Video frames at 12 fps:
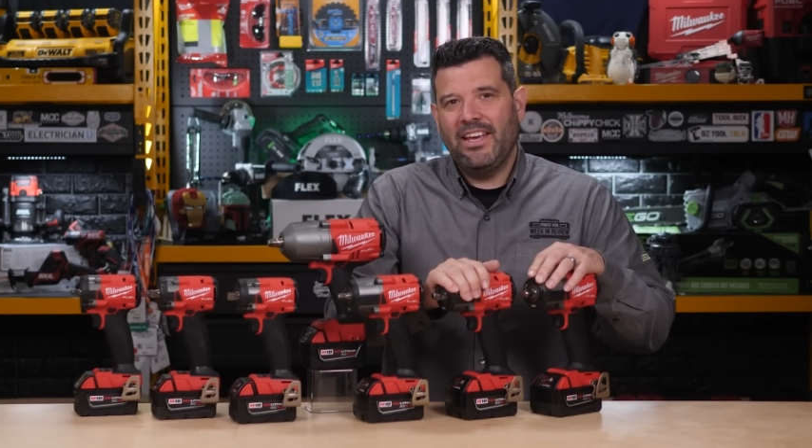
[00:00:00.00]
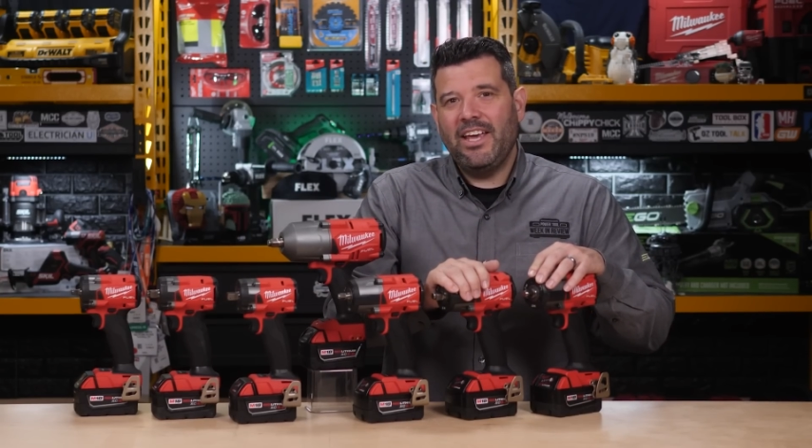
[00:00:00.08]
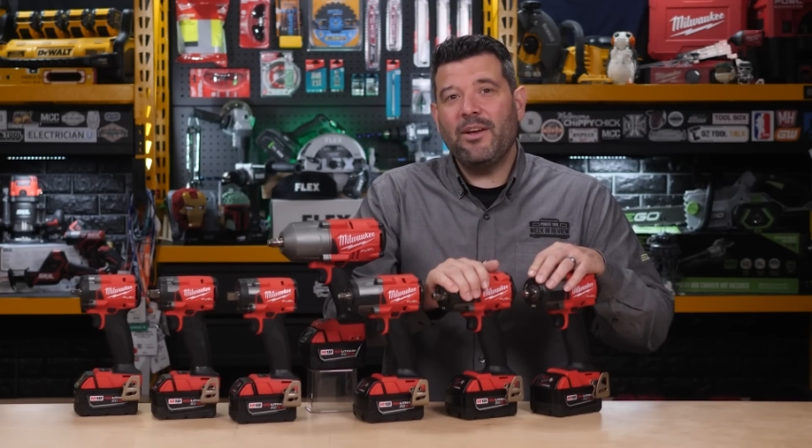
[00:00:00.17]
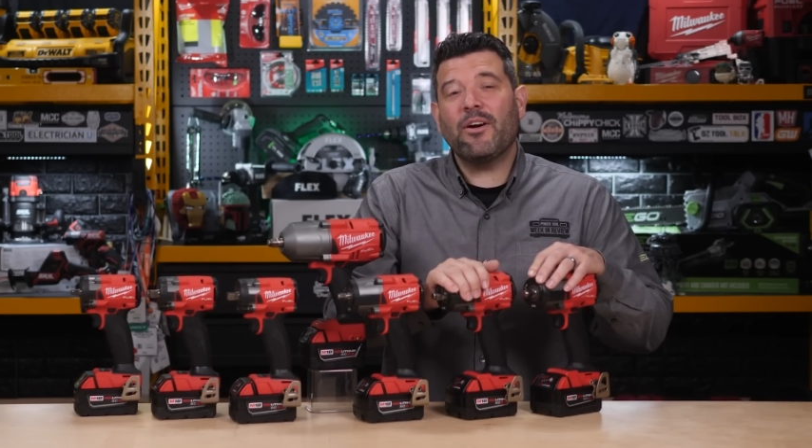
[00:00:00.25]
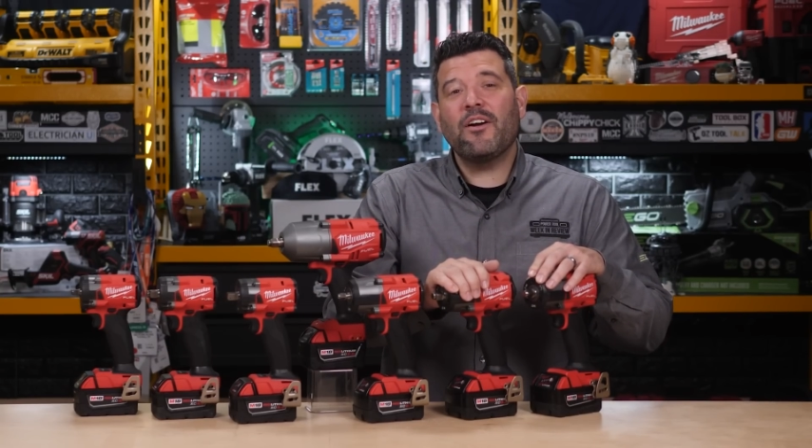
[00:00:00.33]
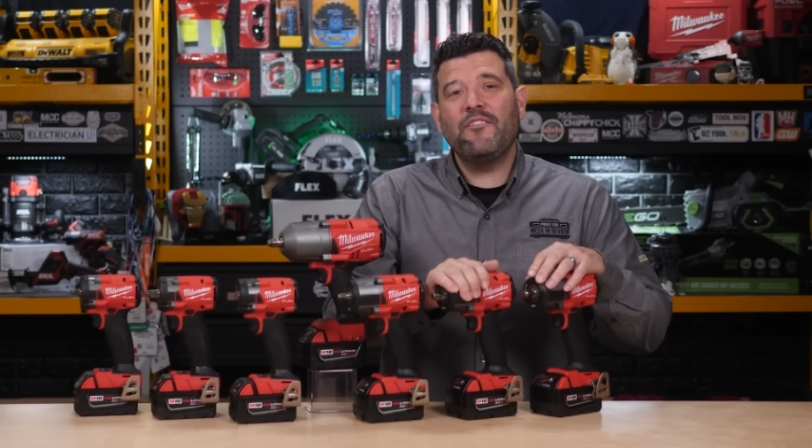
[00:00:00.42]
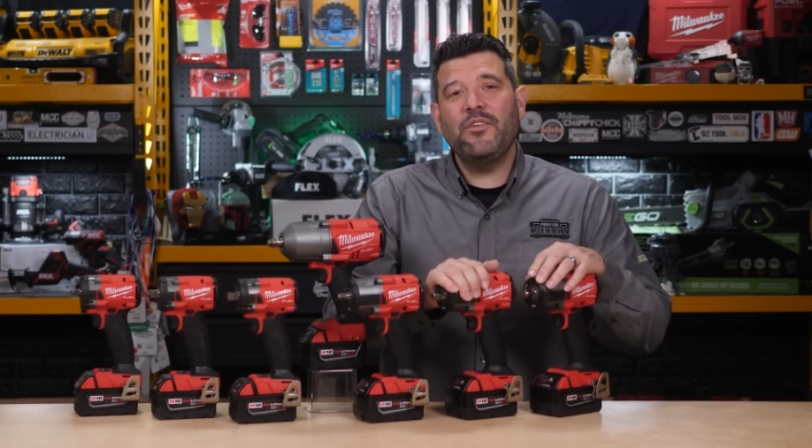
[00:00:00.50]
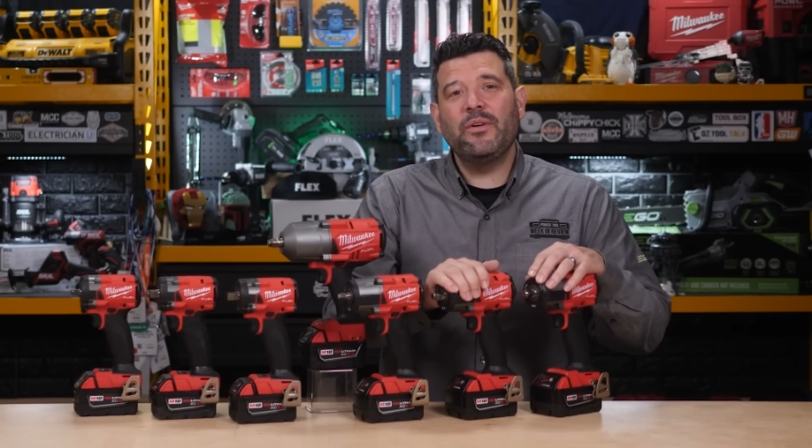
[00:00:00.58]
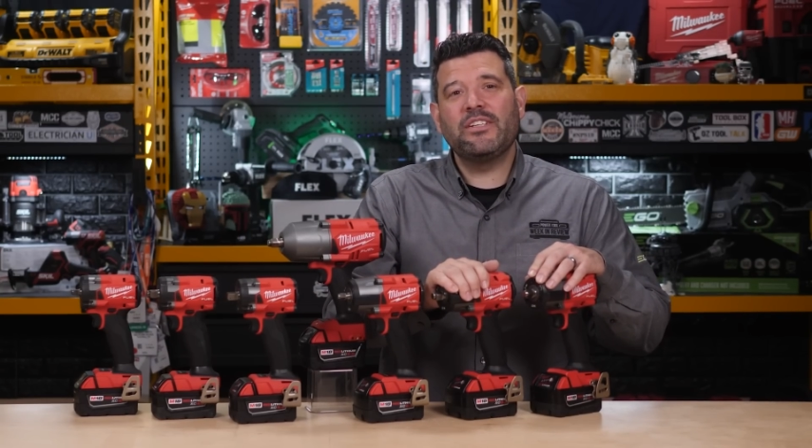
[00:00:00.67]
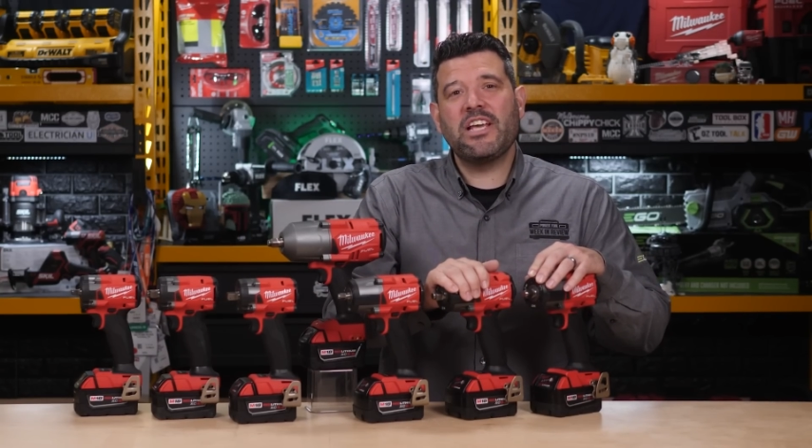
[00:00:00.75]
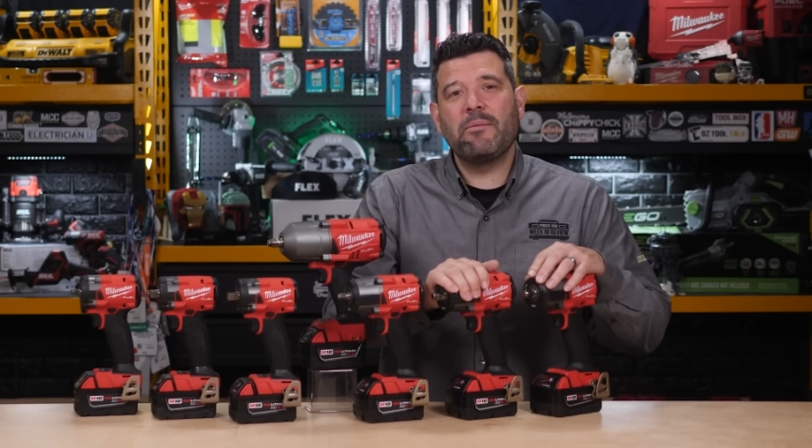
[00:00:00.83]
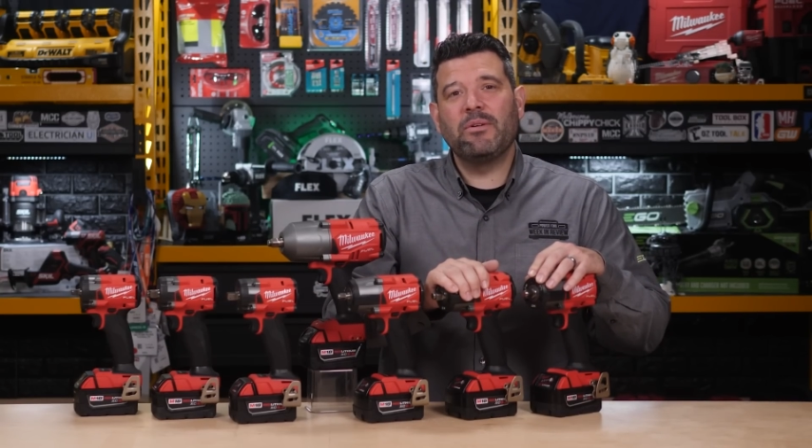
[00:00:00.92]
Here are a few
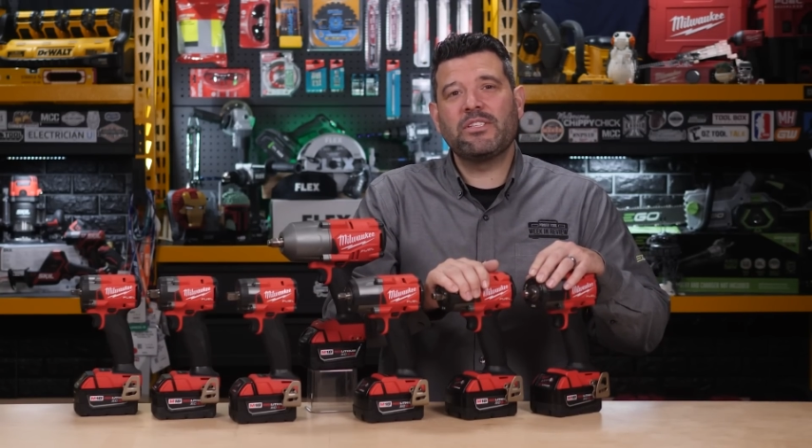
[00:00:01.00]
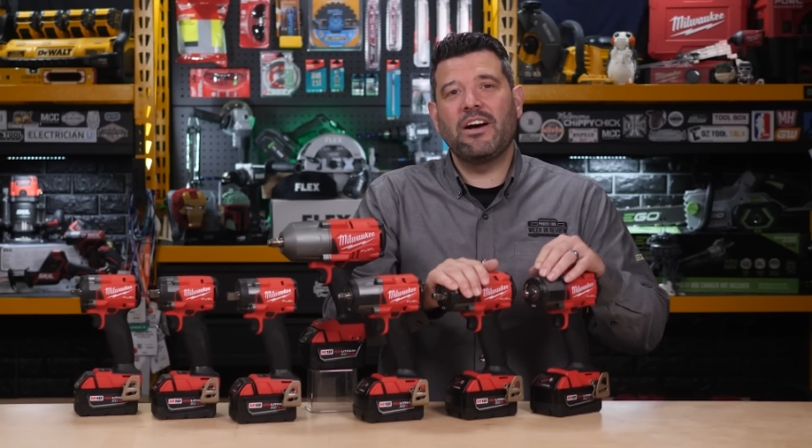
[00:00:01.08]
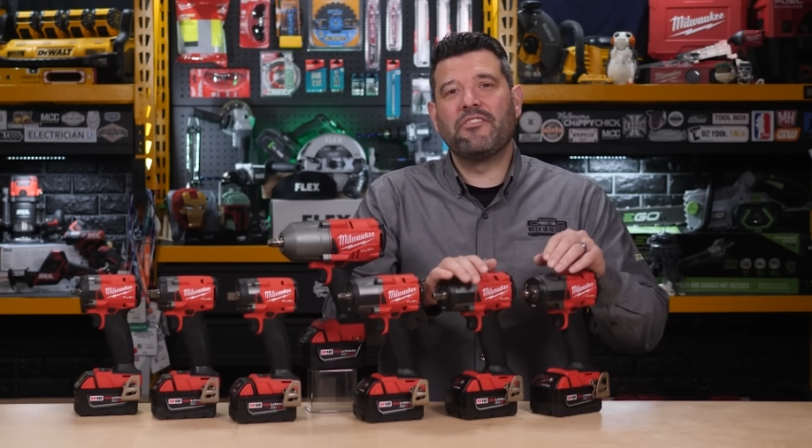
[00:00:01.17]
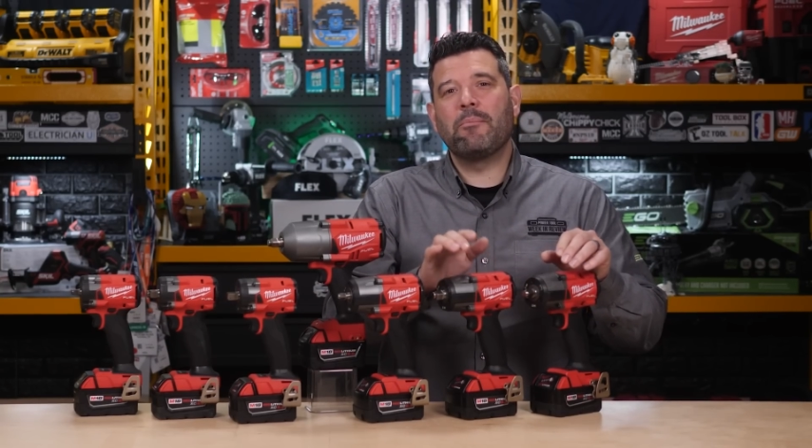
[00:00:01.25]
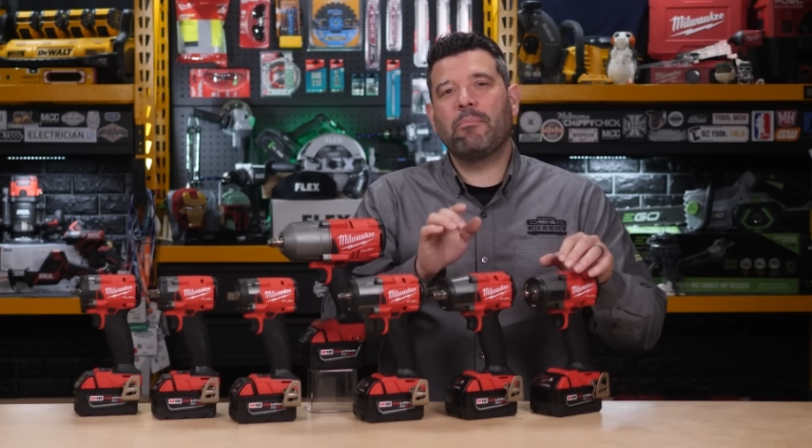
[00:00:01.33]
examples of the